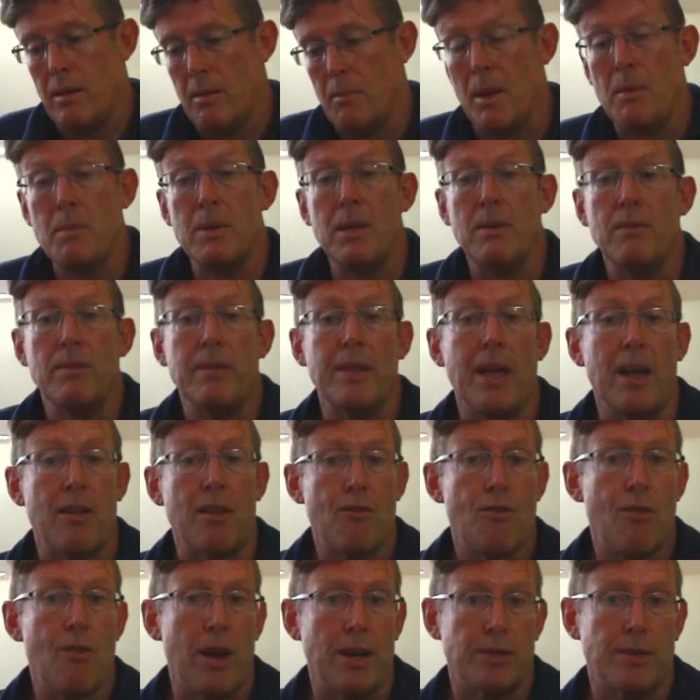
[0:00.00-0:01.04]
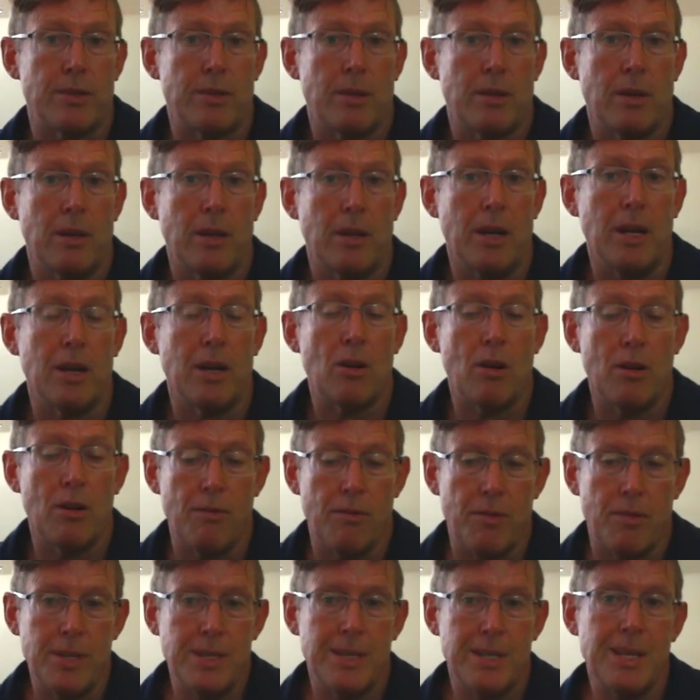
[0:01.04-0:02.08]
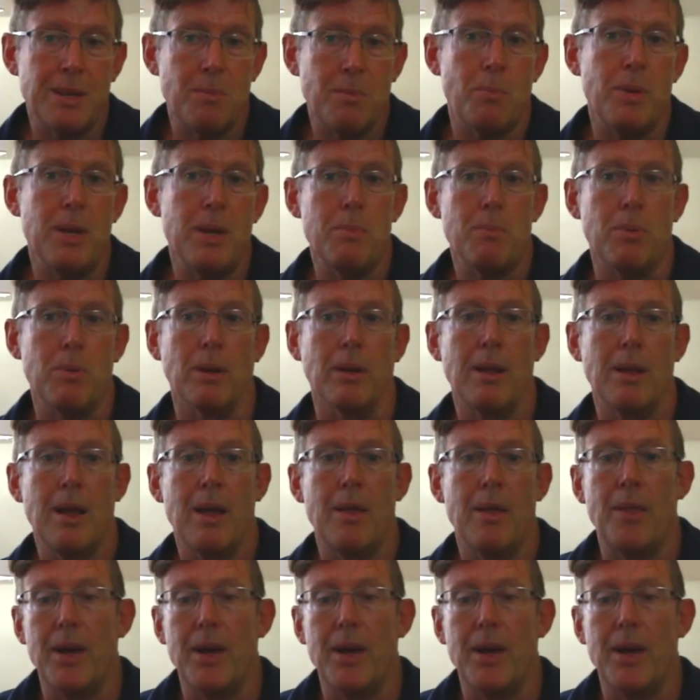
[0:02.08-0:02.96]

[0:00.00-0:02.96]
maybe even that trust in convincing people